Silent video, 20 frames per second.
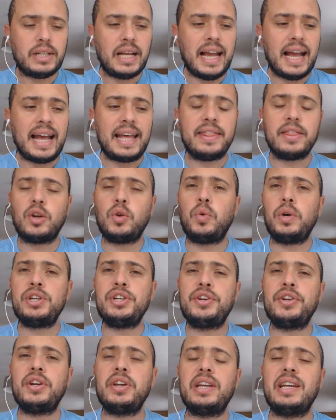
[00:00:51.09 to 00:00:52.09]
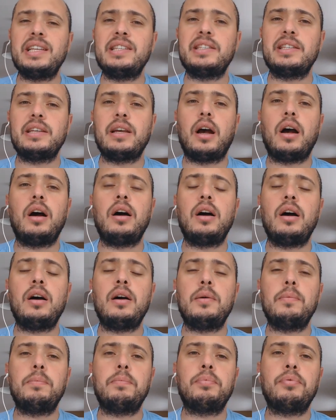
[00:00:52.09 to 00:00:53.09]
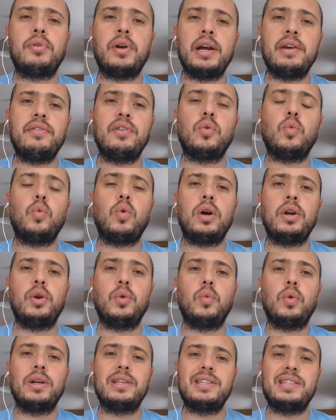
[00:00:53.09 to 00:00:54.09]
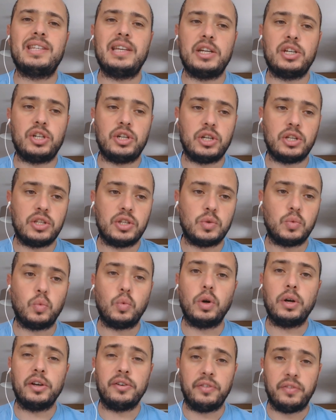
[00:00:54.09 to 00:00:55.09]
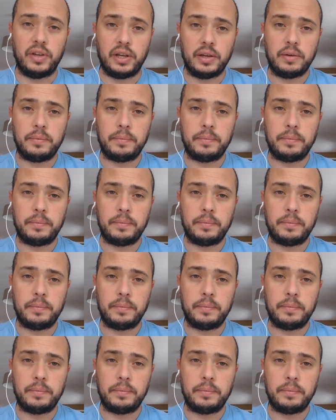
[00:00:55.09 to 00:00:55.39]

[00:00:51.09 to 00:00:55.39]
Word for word: And the question is, are private one-on-one sessions worth it?